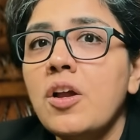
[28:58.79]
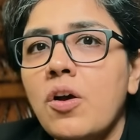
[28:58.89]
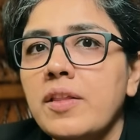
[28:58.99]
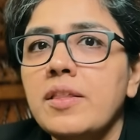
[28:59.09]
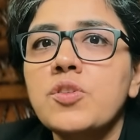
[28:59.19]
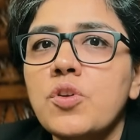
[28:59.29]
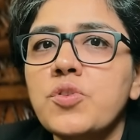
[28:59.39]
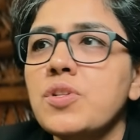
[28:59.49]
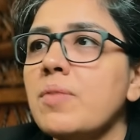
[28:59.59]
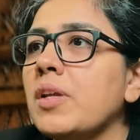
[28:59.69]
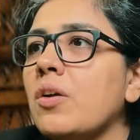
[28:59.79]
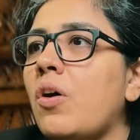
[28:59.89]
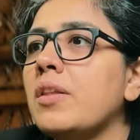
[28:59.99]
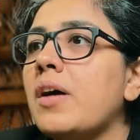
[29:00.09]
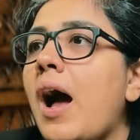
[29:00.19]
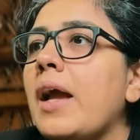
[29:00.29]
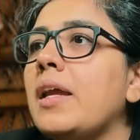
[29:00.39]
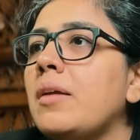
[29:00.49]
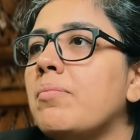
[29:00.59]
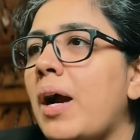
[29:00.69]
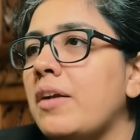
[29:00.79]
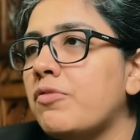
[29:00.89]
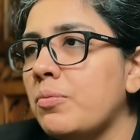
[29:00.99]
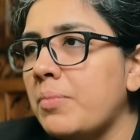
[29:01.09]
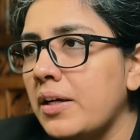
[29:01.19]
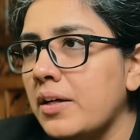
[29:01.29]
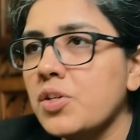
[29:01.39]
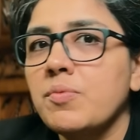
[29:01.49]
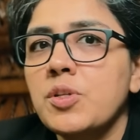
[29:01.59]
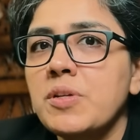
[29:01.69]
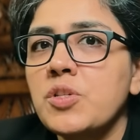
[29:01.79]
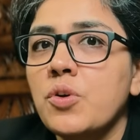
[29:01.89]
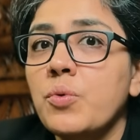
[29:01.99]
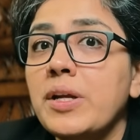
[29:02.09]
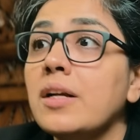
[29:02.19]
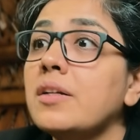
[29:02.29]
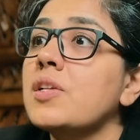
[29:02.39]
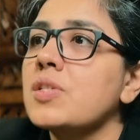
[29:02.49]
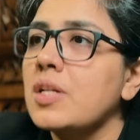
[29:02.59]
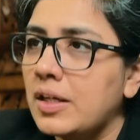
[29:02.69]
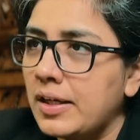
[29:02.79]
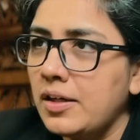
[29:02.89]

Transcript: And there's also something called the eye mindful meditation, which means you're doing it distantly.